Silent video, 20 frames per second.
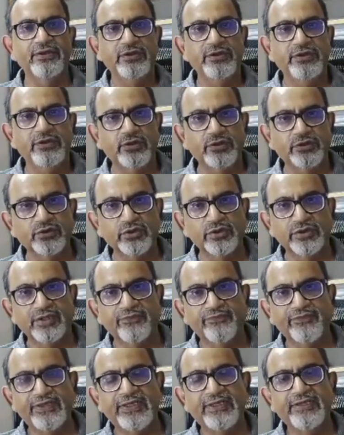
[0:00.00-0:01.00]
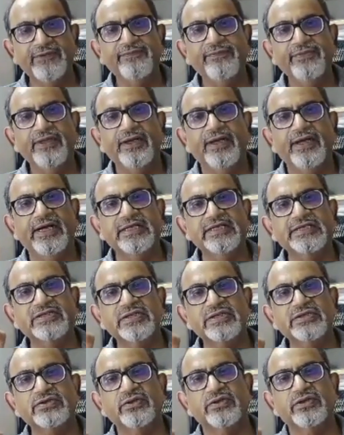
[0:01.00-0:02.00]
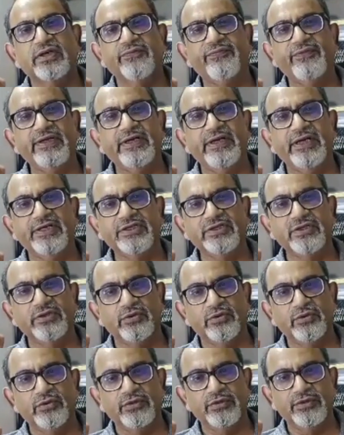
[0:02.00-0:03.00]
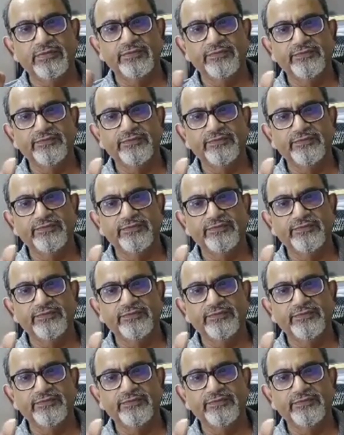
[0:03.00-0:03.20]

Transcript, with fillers: urethrography and cystography at your own.